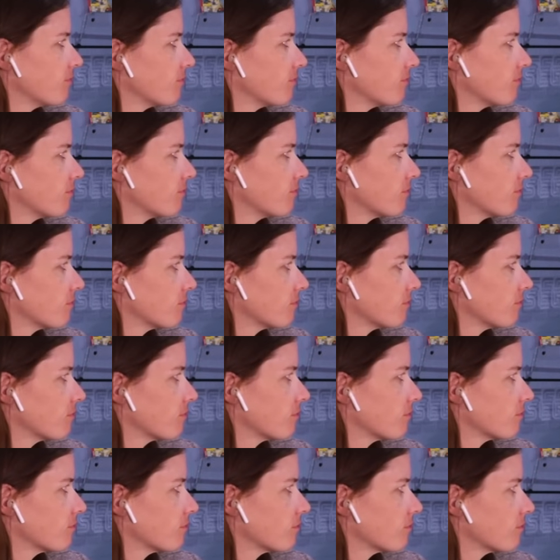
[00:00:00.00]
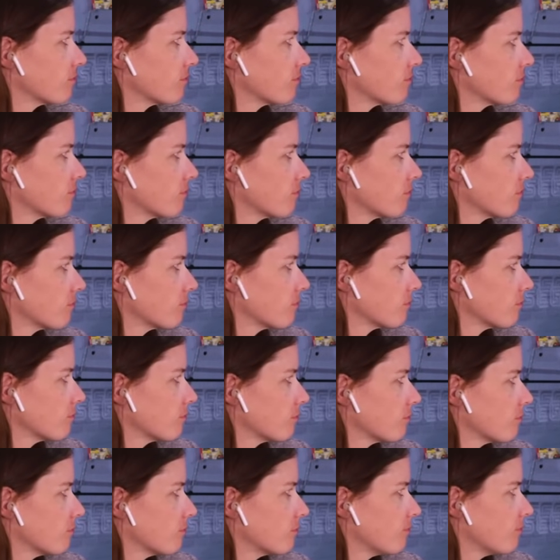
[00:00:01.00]

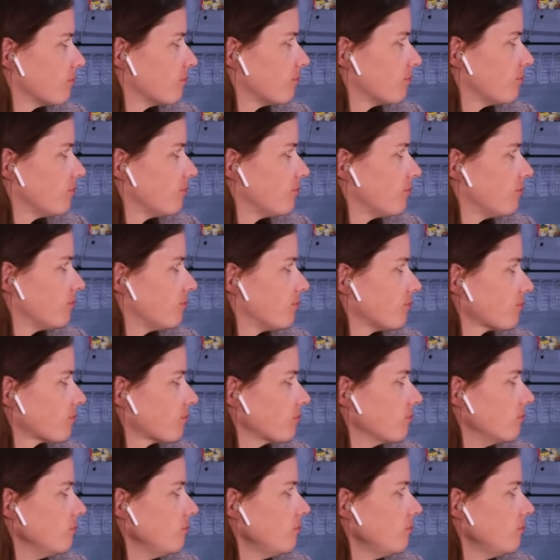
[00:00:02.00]
(not speaking)